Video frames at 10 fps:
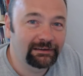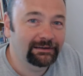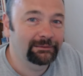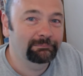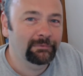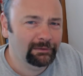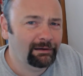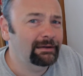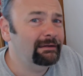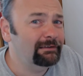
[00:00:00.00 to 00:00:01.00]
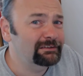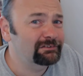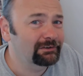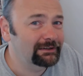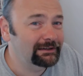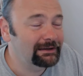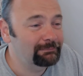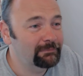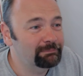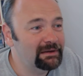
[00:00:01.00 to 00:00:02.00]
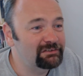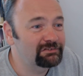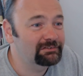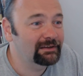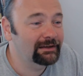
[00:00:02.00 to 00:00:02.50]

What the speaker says: I like cider, and my best